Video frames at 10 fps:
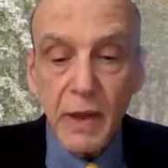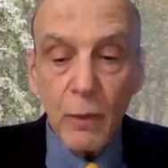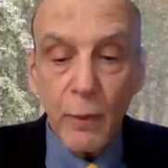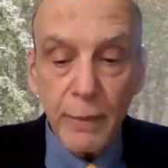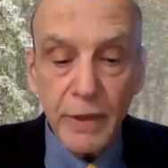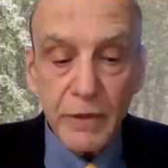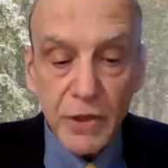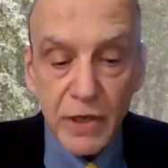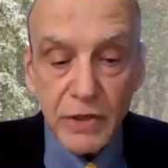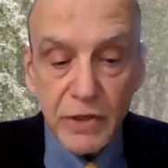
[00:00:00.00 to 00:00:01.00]
women
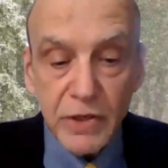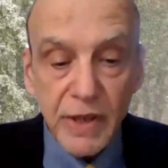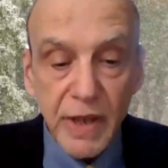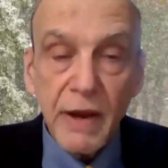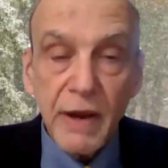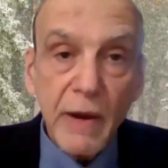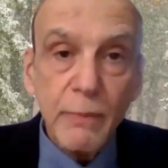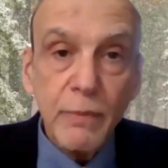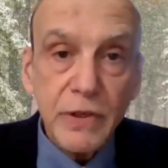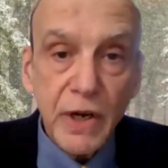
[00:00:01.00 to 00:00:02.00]
judges, and
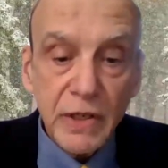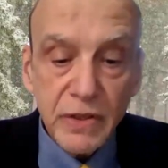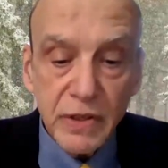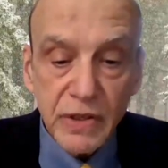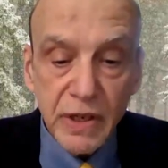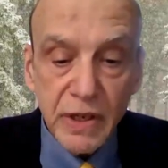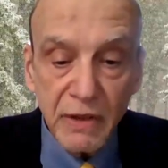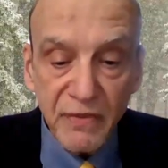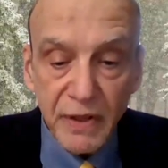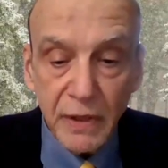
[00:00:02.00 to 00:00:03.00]
hybrid justice in
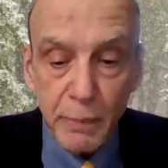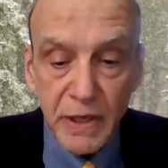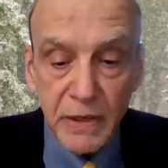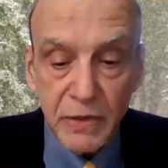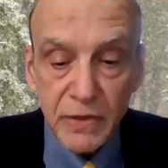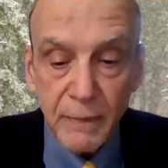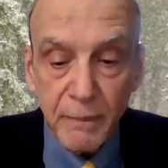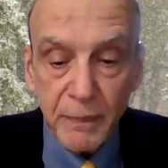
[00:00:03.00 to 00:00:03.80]
the Philippines.